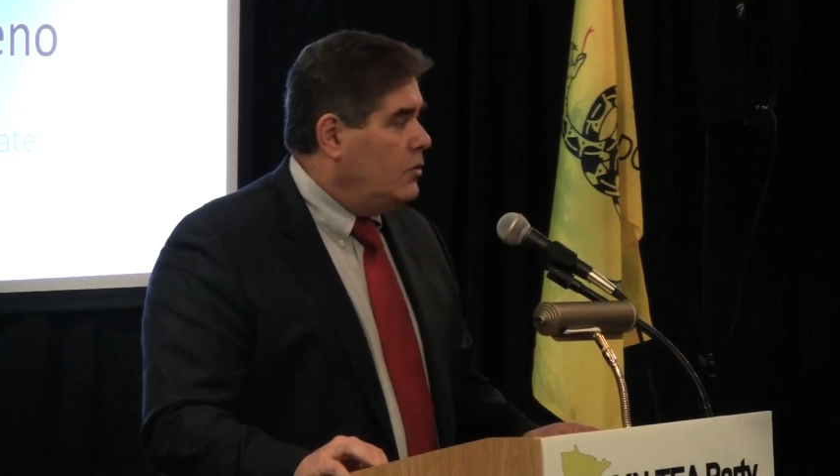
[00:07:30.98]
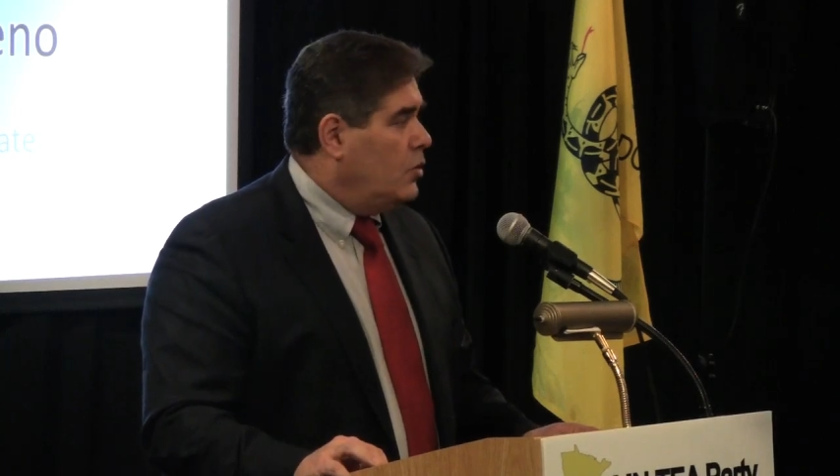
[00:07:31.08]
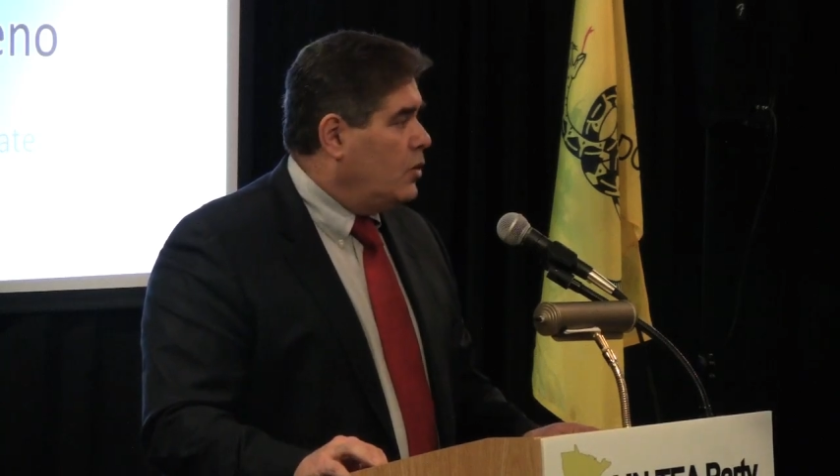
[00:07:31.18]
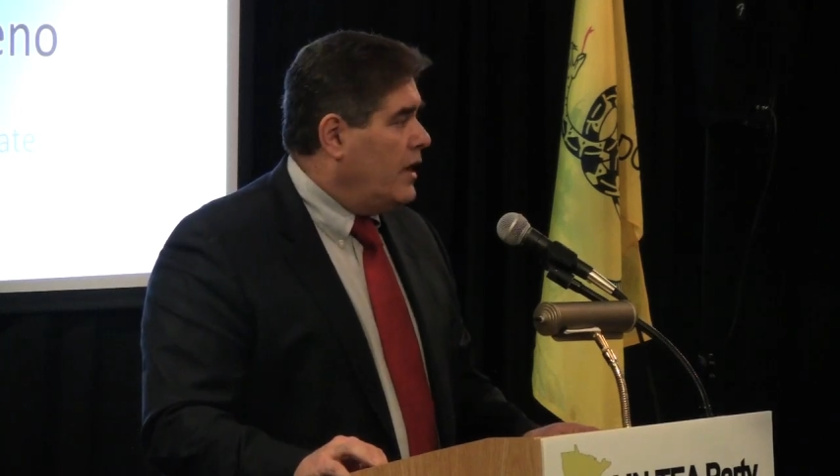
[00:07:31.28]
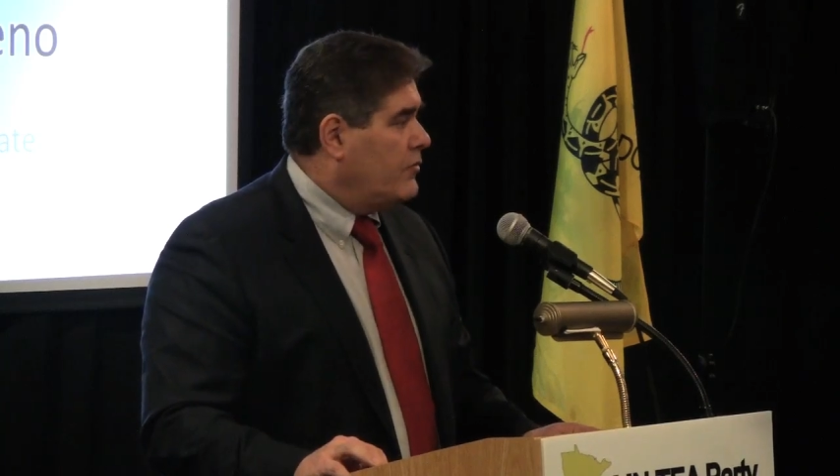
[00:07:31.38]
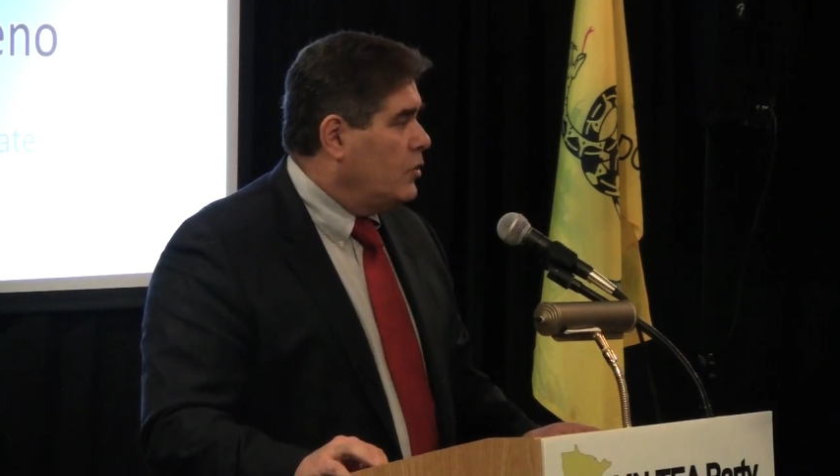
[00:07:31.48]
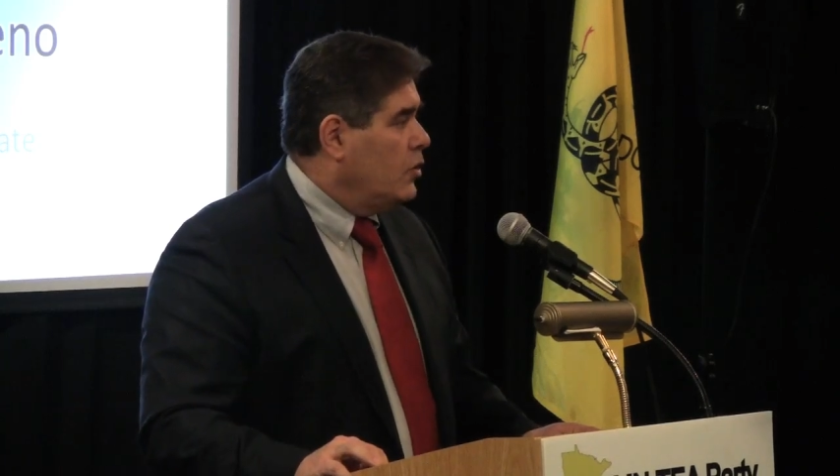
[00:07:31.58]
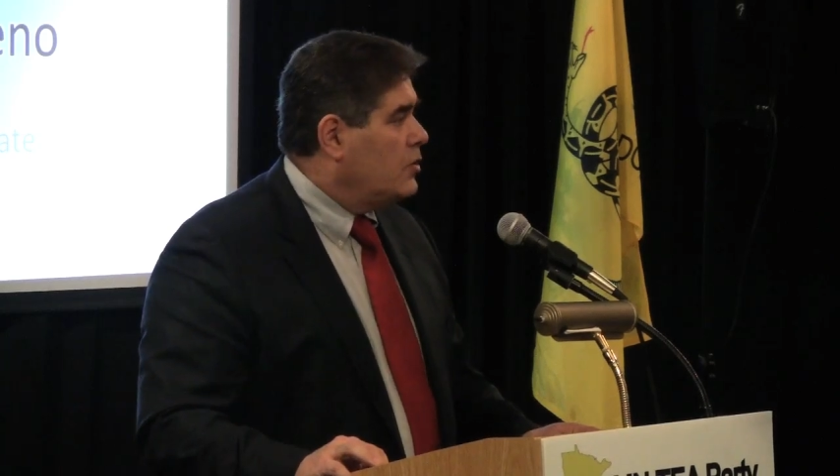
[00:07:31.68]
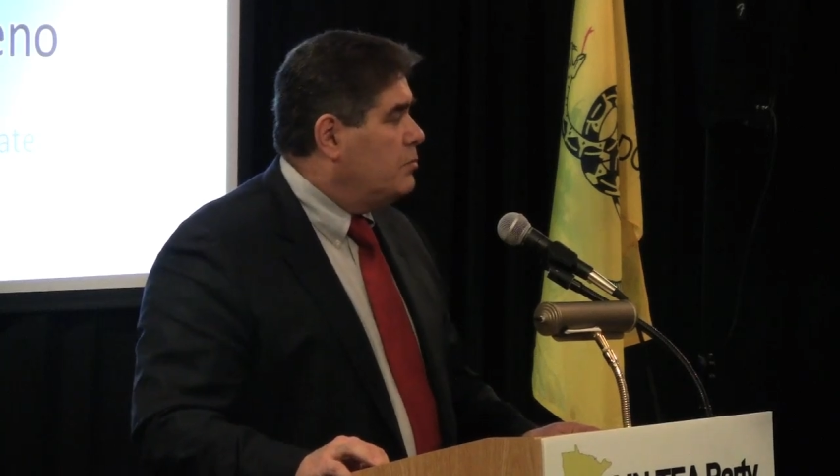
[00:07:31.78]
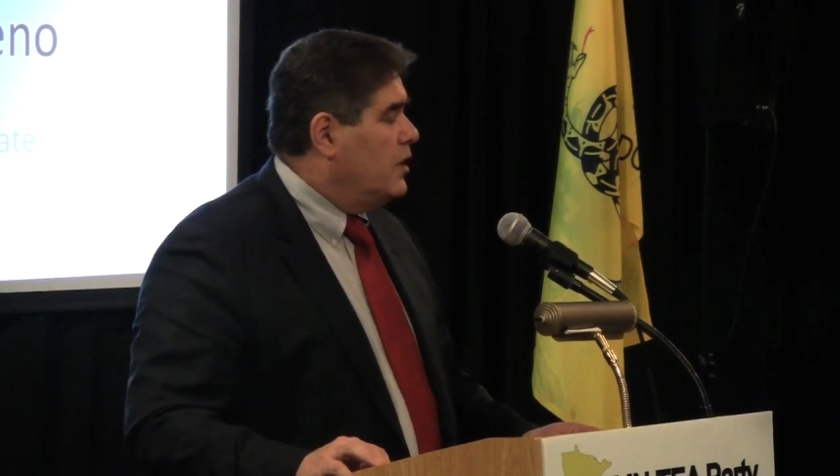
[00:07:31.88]
you don't have to
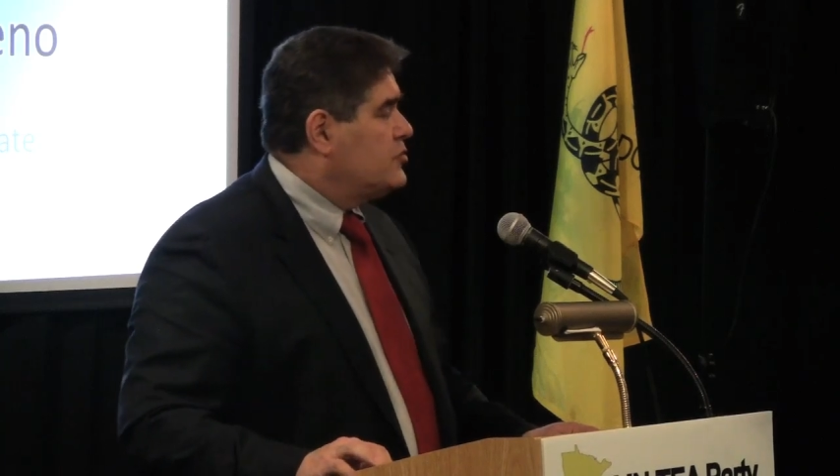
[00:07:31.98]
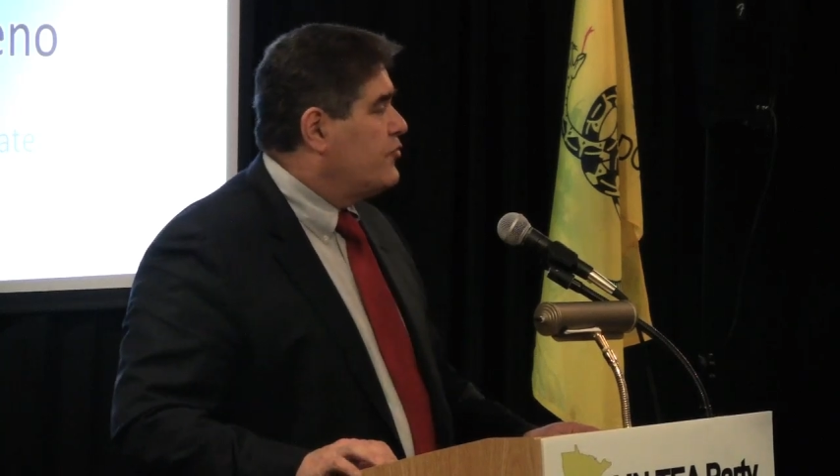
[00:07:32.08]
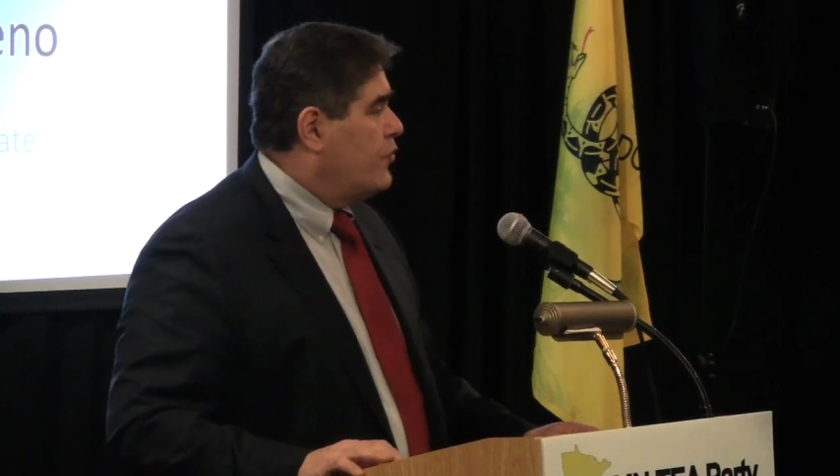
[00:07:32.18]
look much